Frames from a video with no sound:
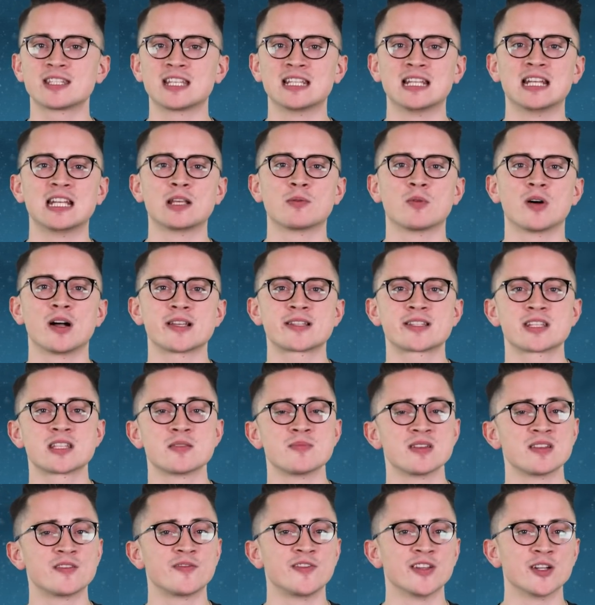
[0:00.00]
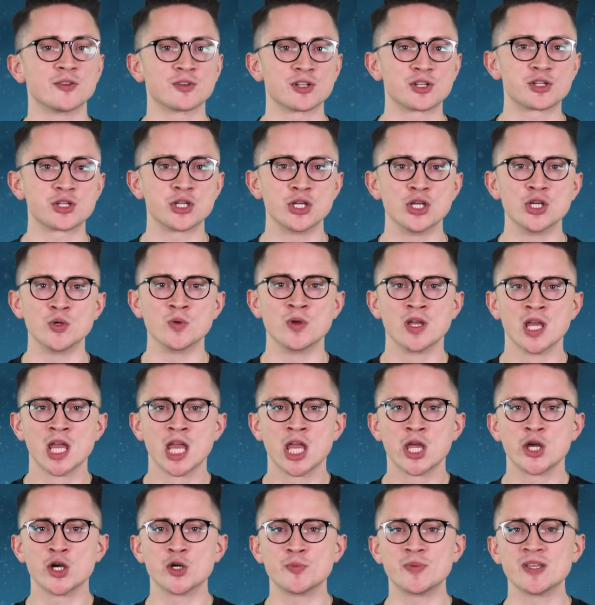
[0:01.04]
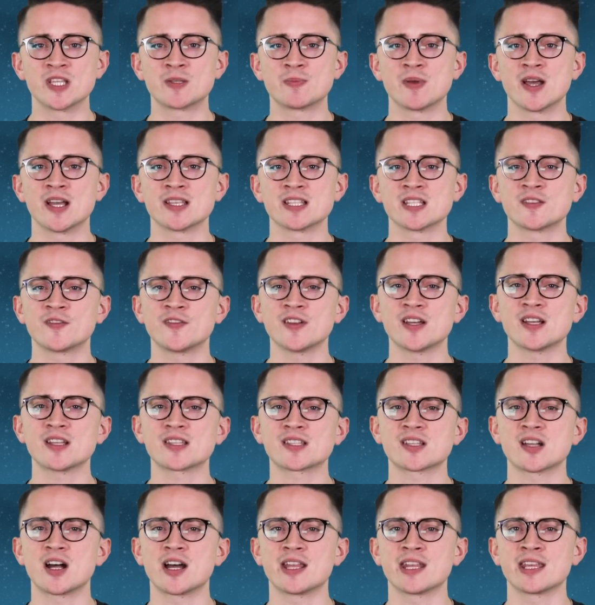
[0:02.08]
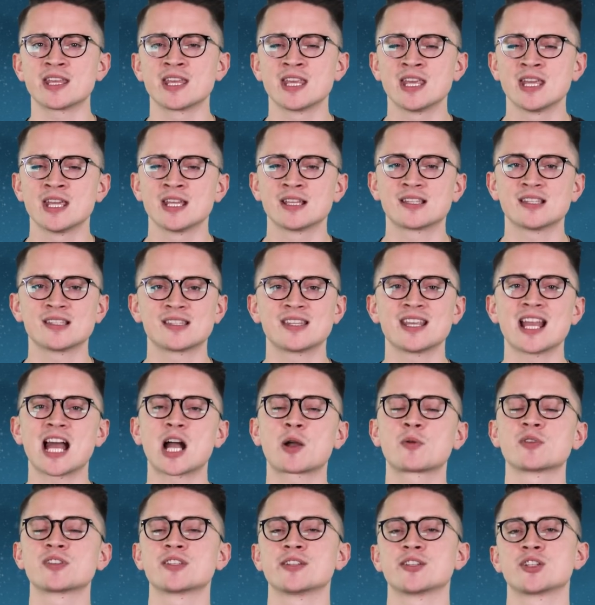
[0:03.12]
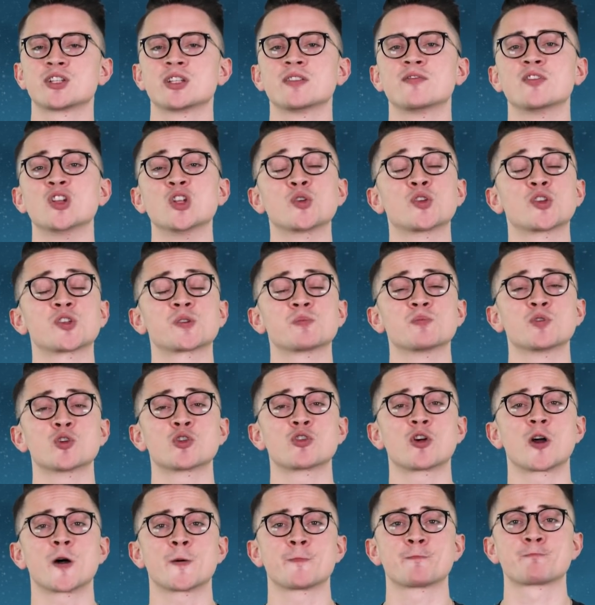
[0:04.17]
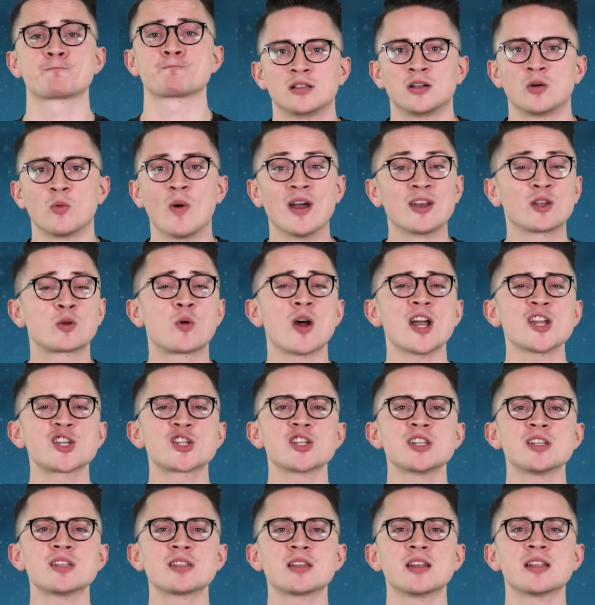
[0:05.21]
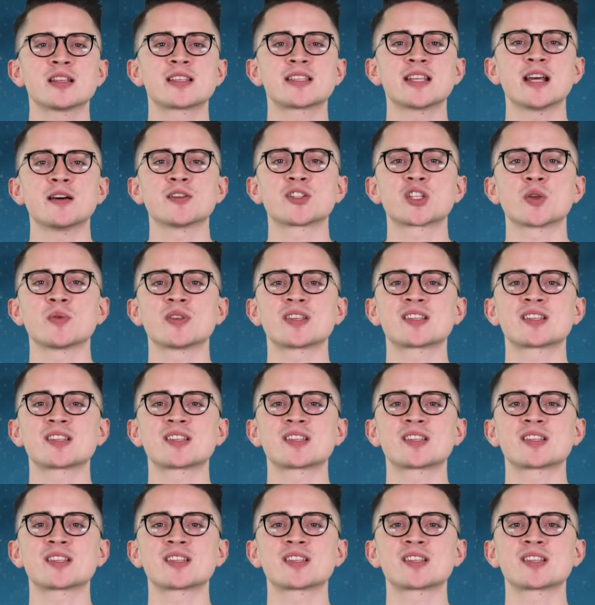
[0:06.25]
the Lily Whites to the midfielder too, who would be Spurs' first signing since the acquisition of Lucas Moura. When questioned, Lo Celso has